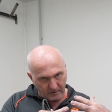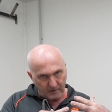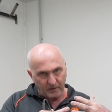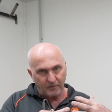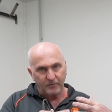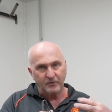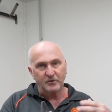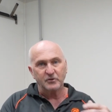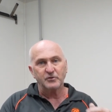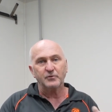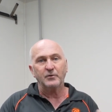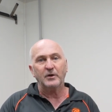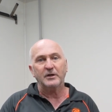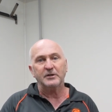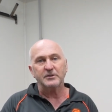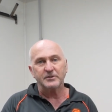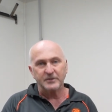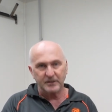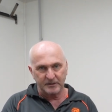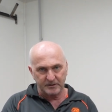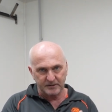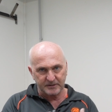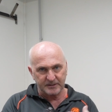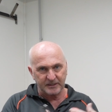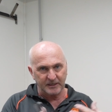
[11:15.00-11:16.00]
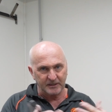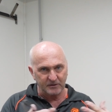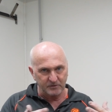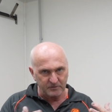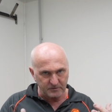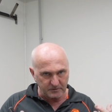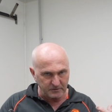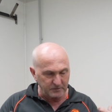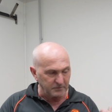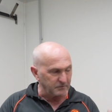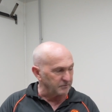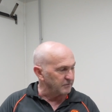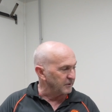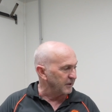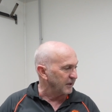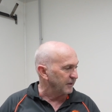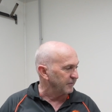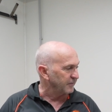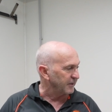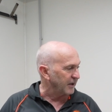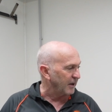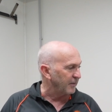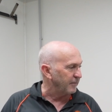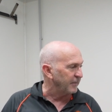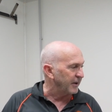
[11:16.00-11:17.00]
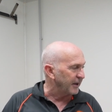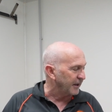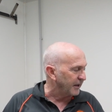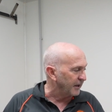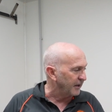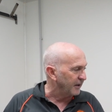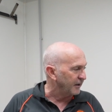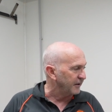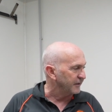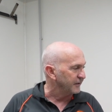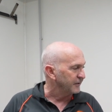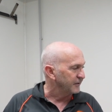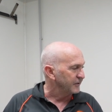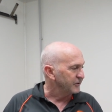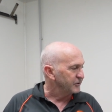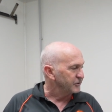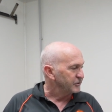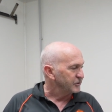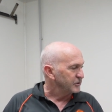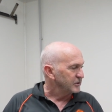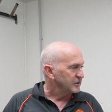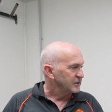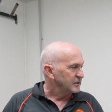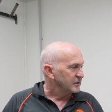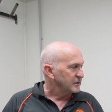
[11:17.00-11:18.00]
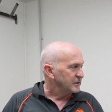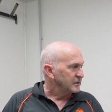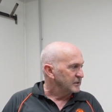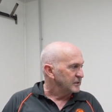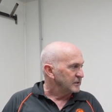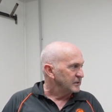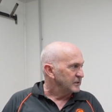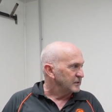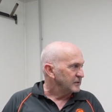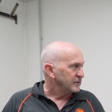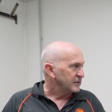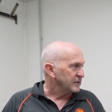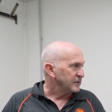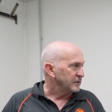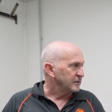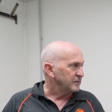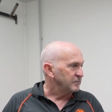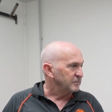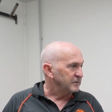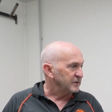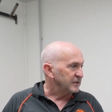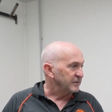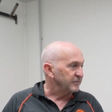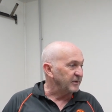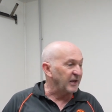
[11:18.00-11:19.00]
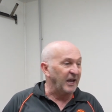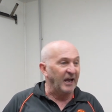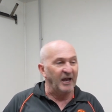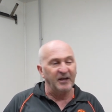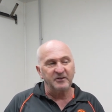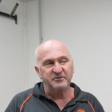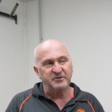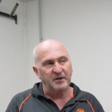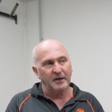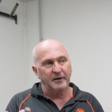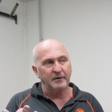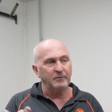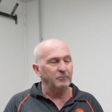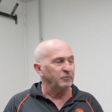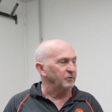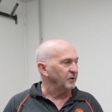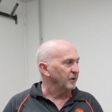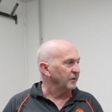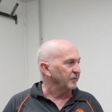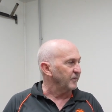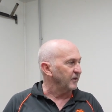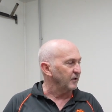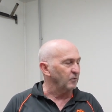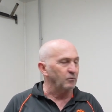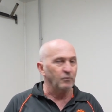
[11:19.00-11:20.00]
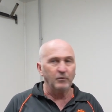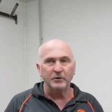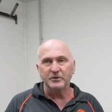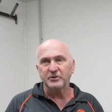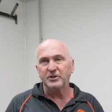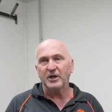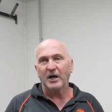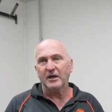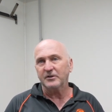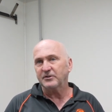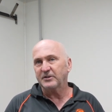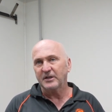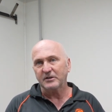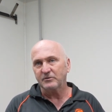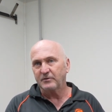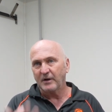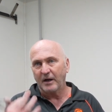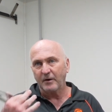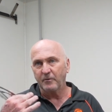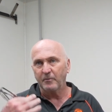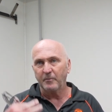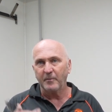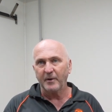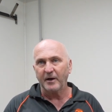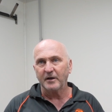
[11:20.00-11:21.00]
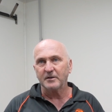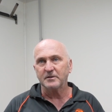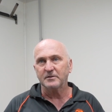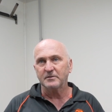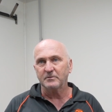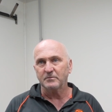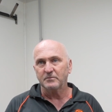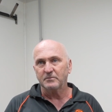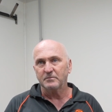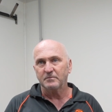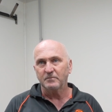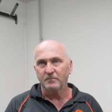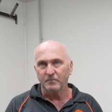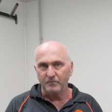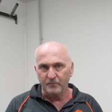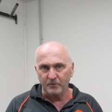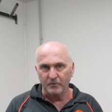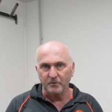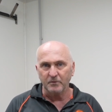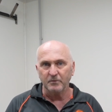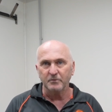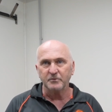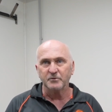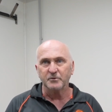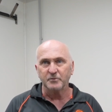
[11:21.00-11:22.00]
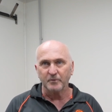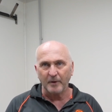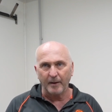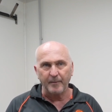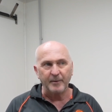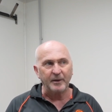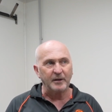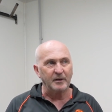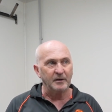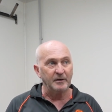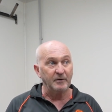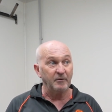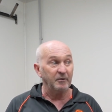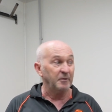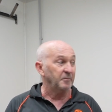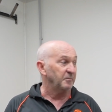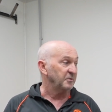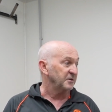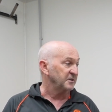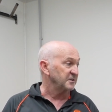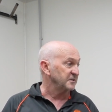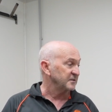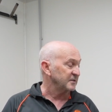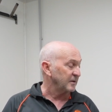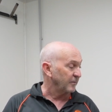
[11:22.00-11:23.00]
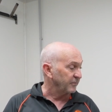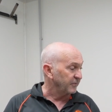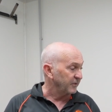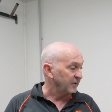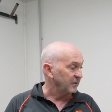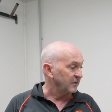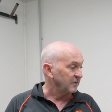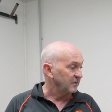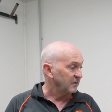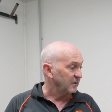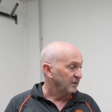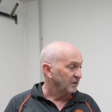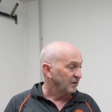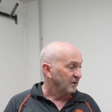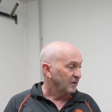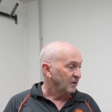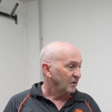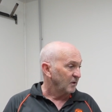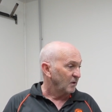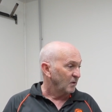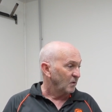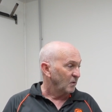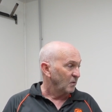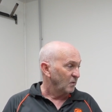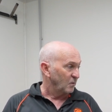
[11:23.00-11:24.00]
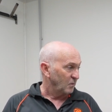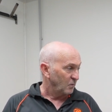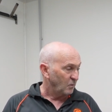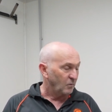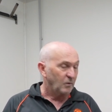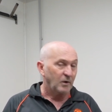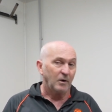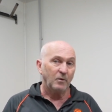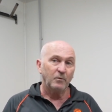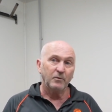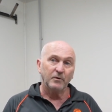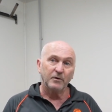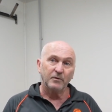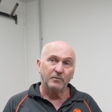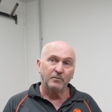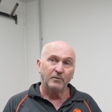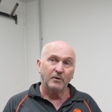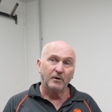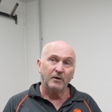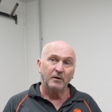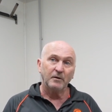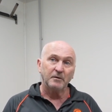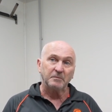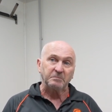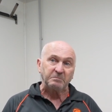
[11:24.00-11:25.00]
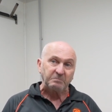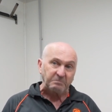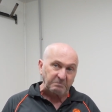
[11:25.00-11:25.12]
the scratch does tend to come back out. So it's only, I think we charge an extra $100 for ceramic clearing, but it's something well worthwhile.